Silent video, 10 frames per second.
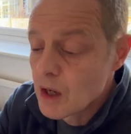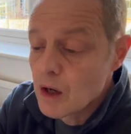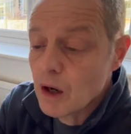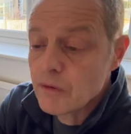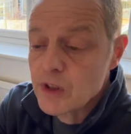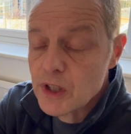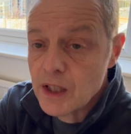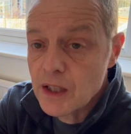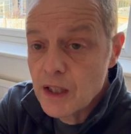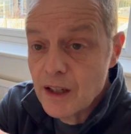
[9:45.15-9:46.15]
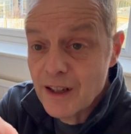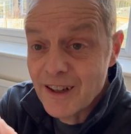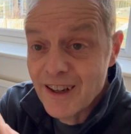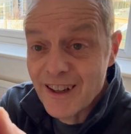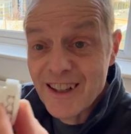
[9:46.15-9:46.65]
obviously
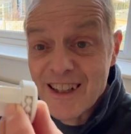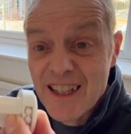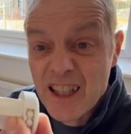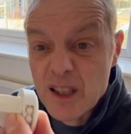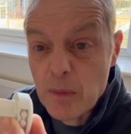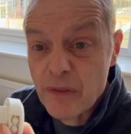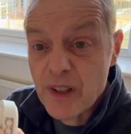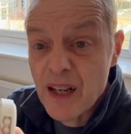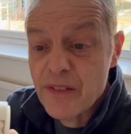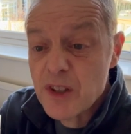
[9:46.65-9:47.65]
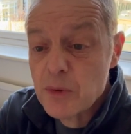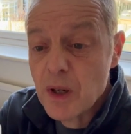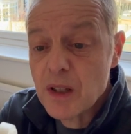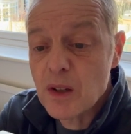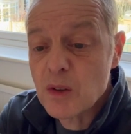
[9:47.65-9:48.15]
are going to take some off the length as
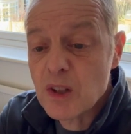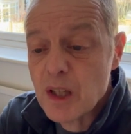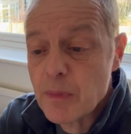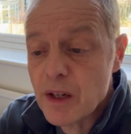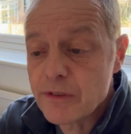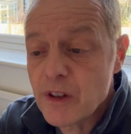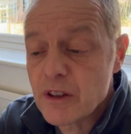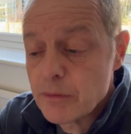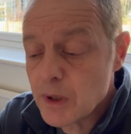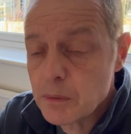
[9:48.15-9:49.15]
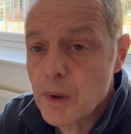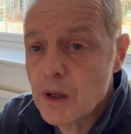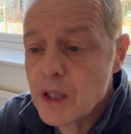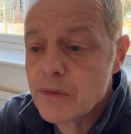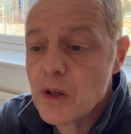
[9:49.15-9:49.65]
well. That looks like about 5 mil, but
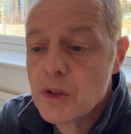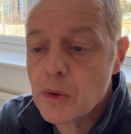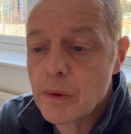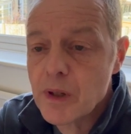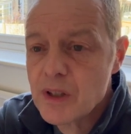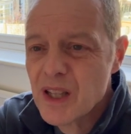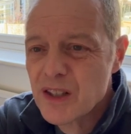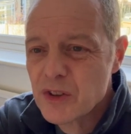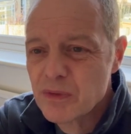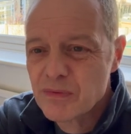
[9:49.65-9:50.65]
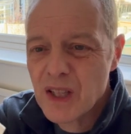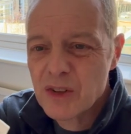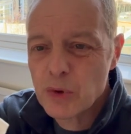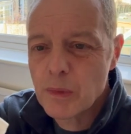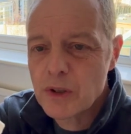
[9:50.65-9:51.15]
I'll give those a quick measure.
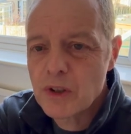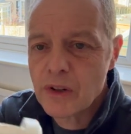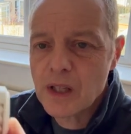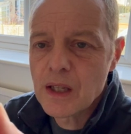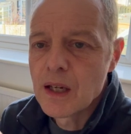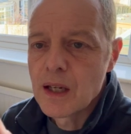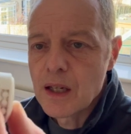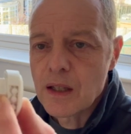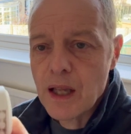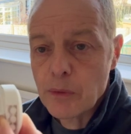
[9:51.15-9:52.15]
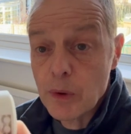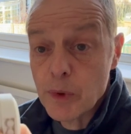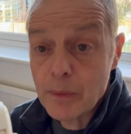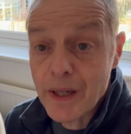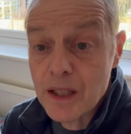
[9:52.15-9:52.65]
That's almost nothing. That one
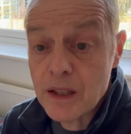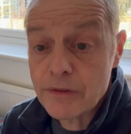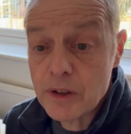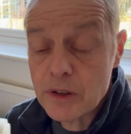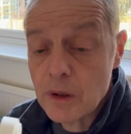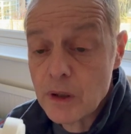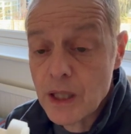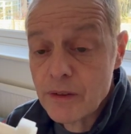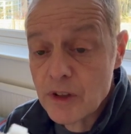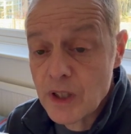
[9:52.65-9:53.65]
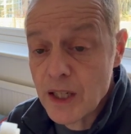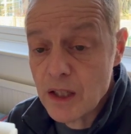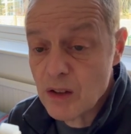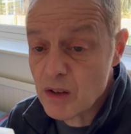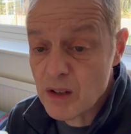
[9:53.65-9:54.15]
will make a difference, so I'm going to have to take
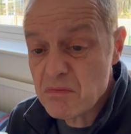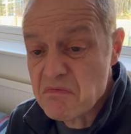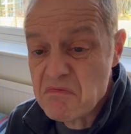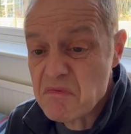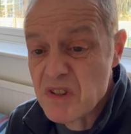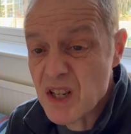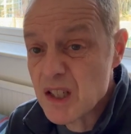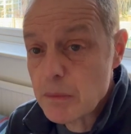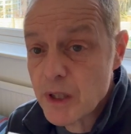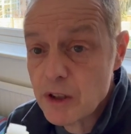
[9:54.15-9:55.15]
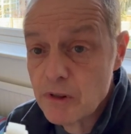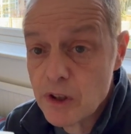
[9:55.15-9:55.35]
another centimetre-ish